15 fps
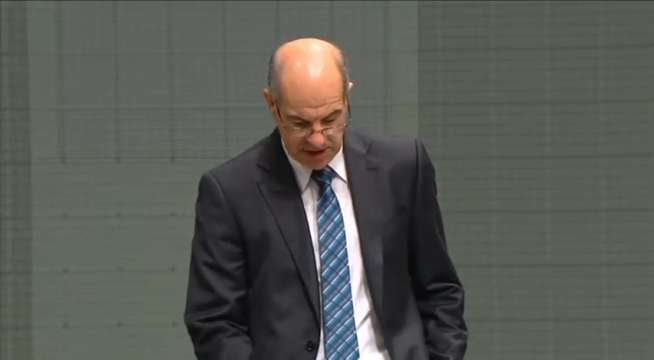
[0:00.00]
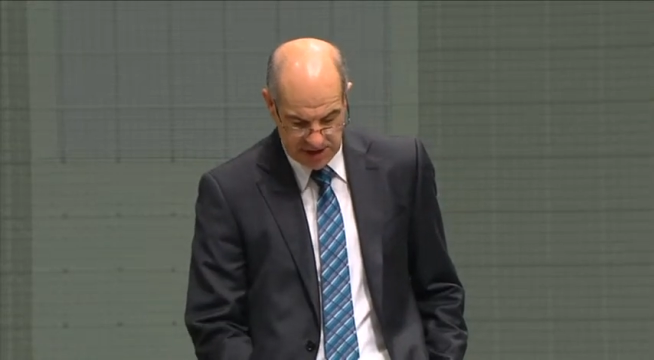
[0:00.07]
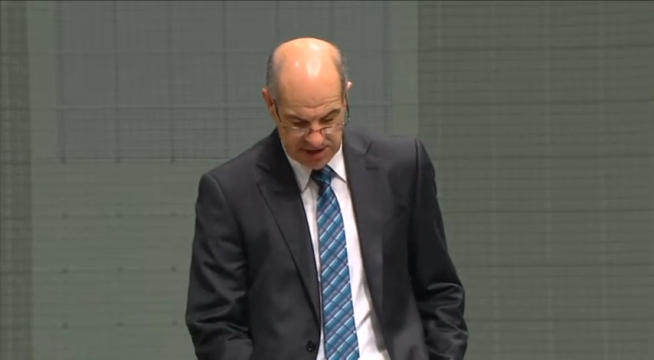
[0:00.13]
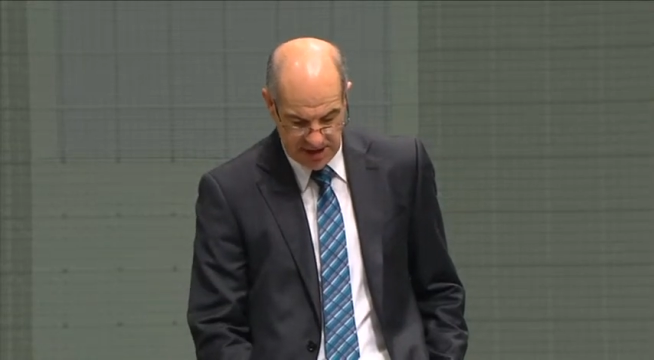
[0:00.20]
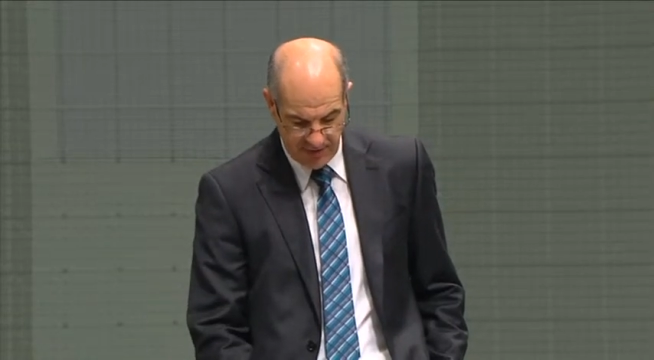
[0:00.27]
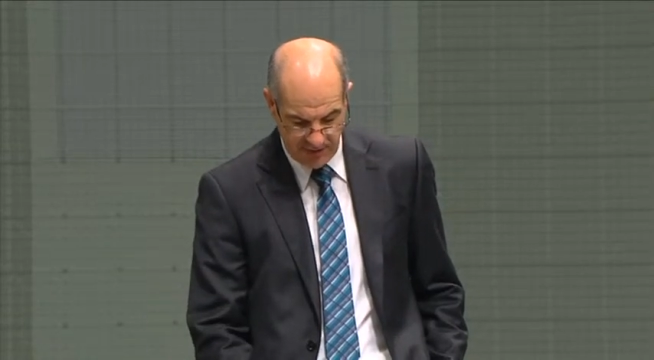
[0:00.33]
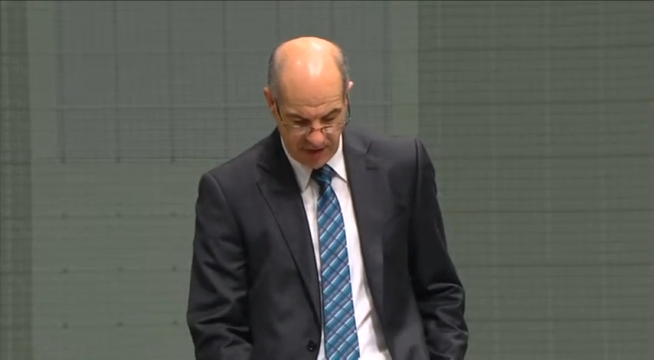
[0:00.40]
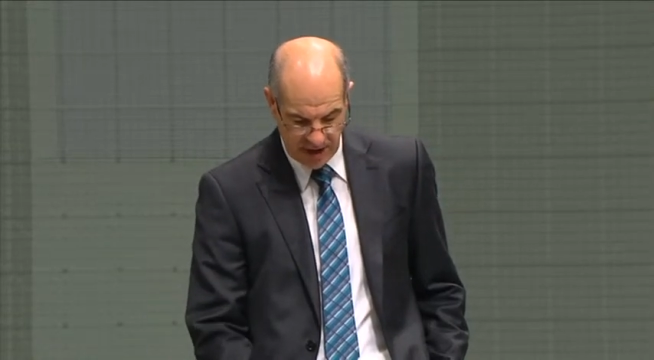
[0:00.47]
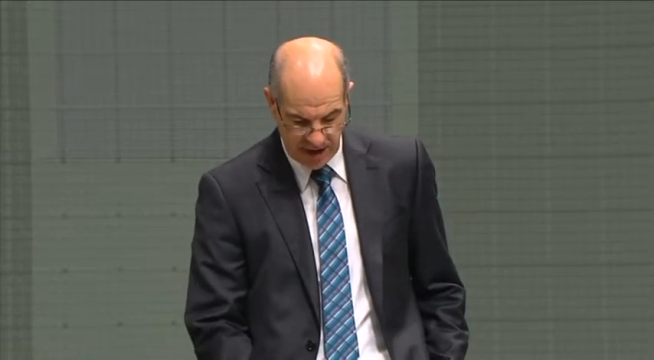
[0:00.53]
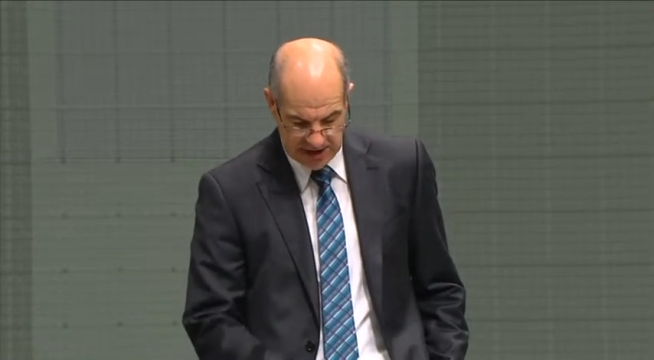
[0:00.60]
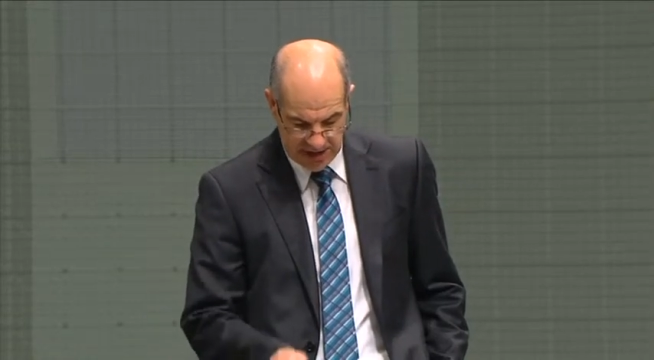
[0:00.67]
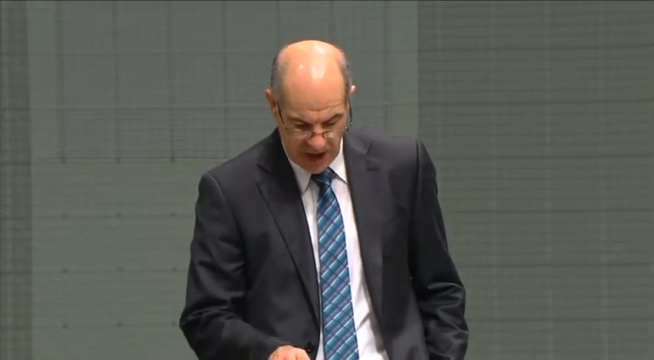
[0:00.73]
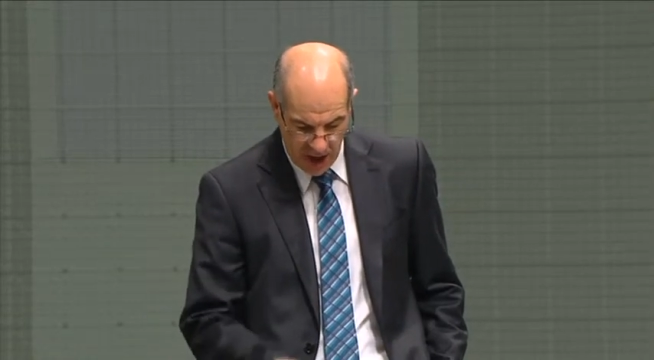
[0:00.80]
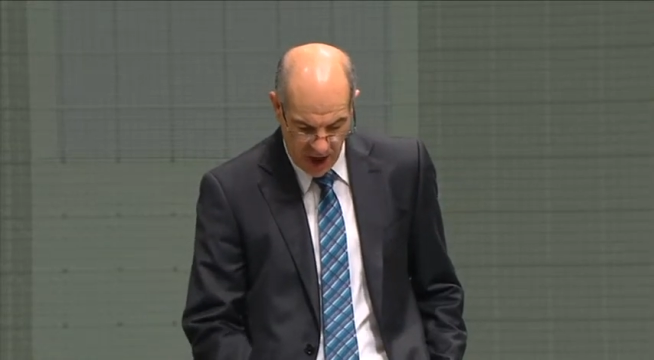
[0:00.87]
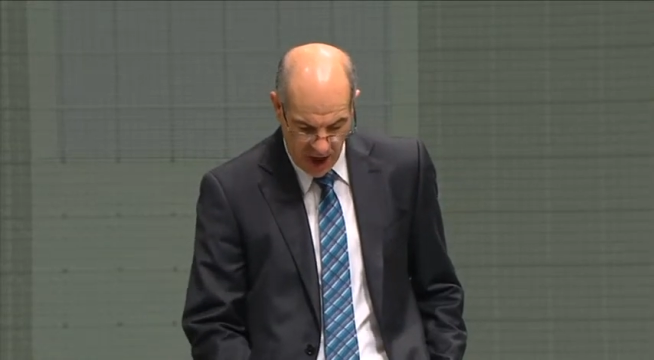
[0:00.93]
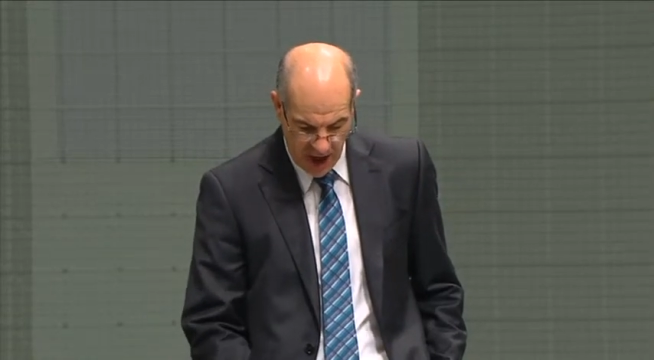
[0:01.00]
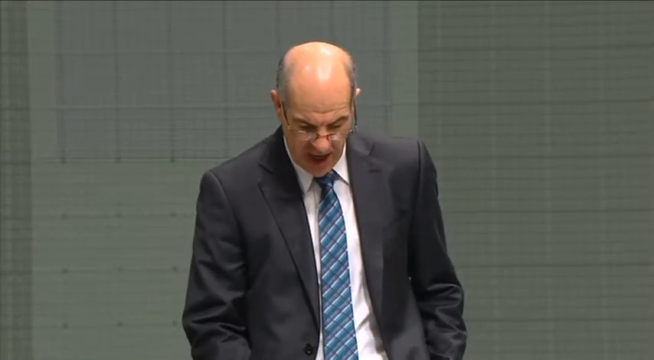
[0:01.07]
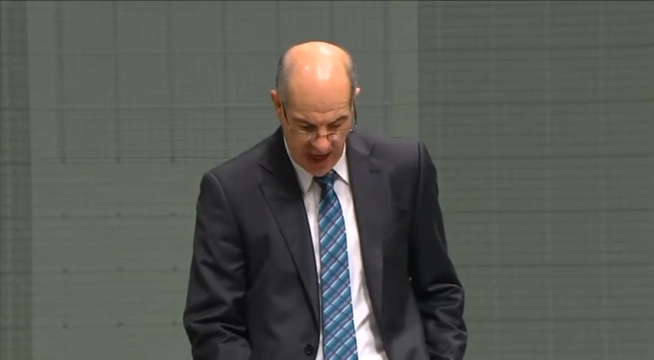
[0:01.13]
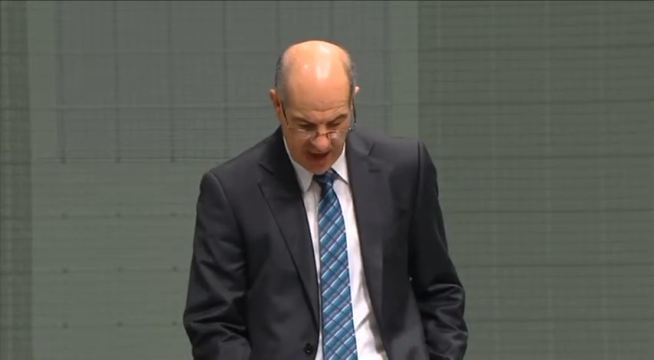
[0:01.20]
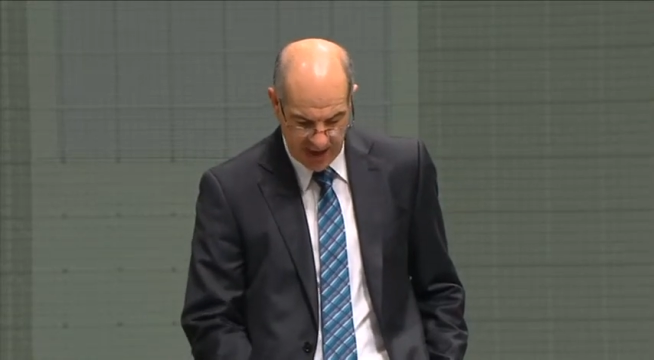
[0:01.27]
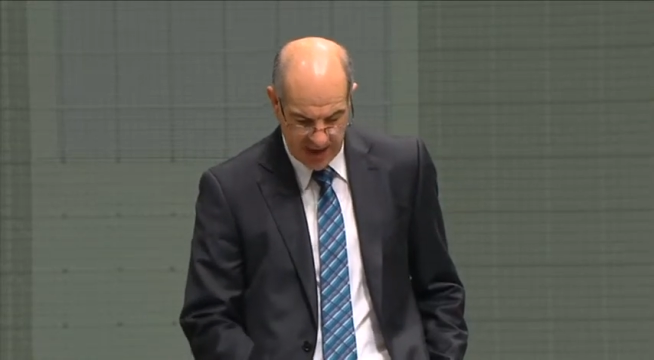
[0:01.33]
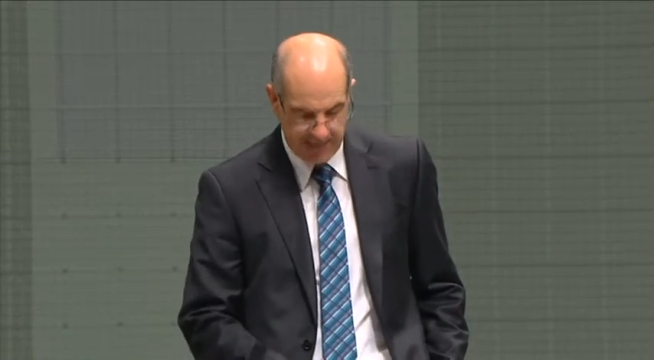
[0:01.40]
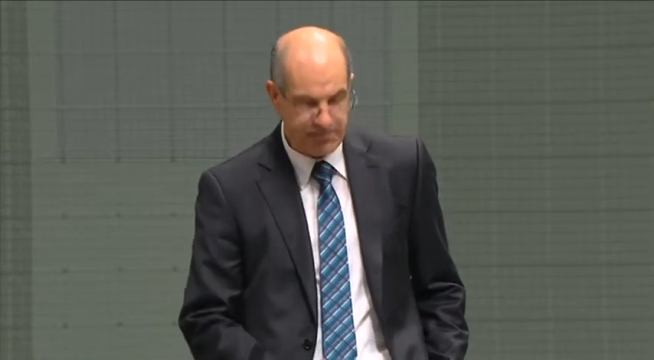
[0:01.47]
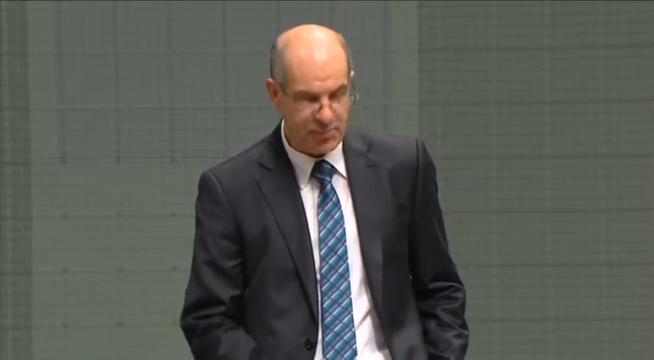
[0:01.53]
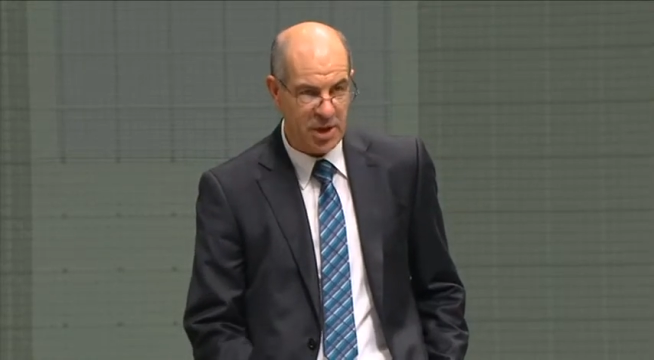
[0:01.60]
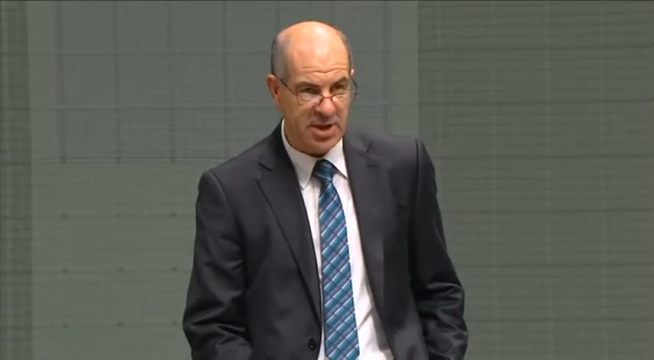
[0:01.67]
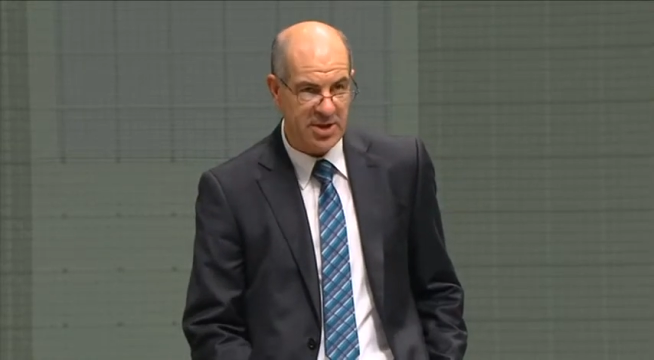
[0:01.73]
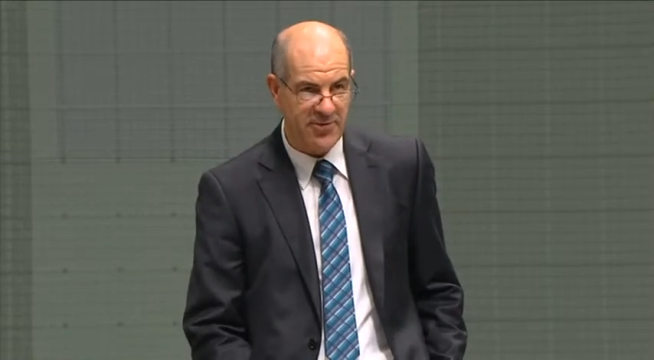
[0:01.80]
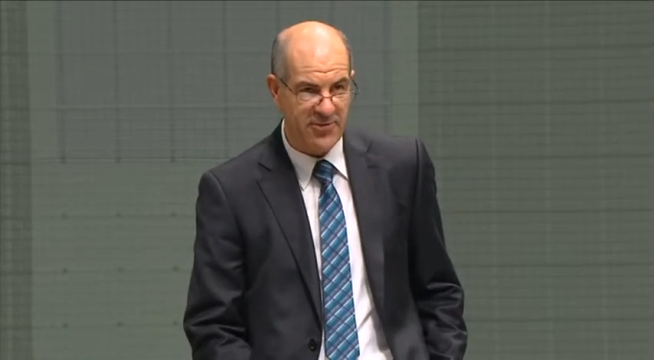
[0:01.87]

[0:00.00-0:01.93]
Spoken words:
is nevertheless higher than the